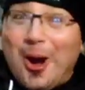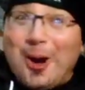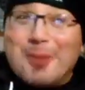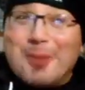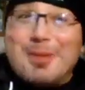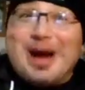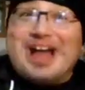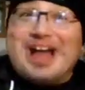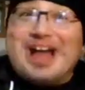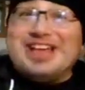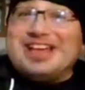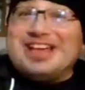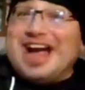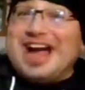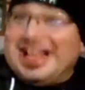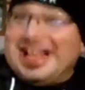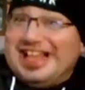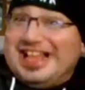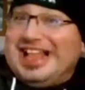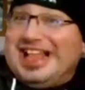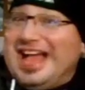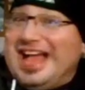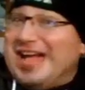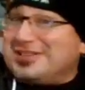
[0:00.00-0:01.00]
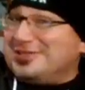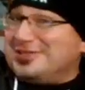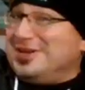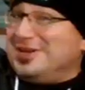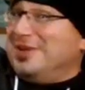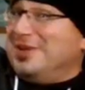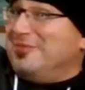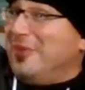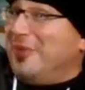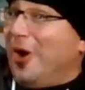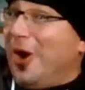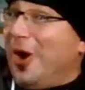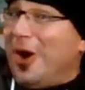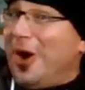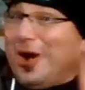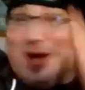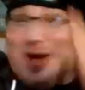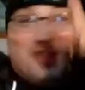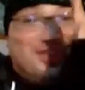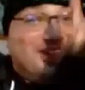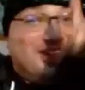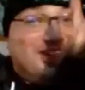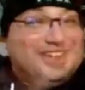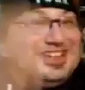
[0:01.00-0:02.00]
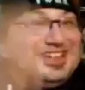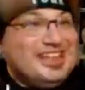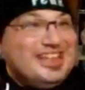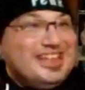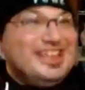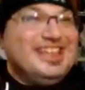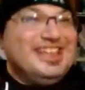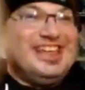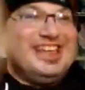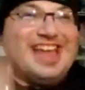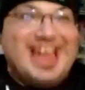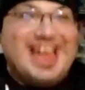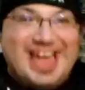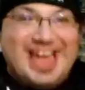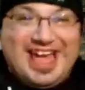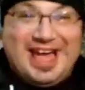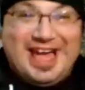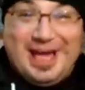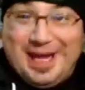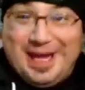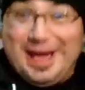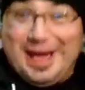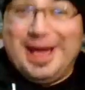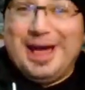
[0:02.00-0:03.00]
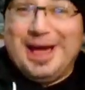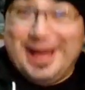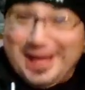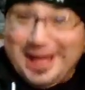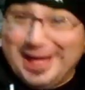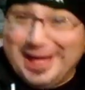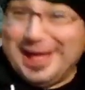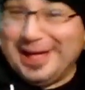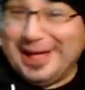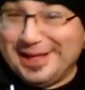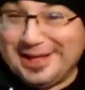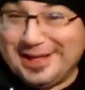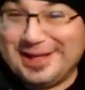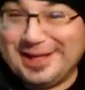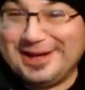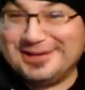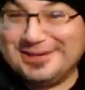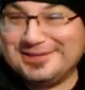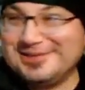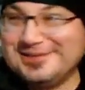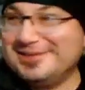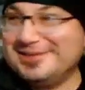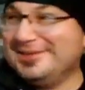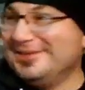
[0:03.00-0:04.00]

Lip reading: "Oh my God, it actually worked!" Yeah.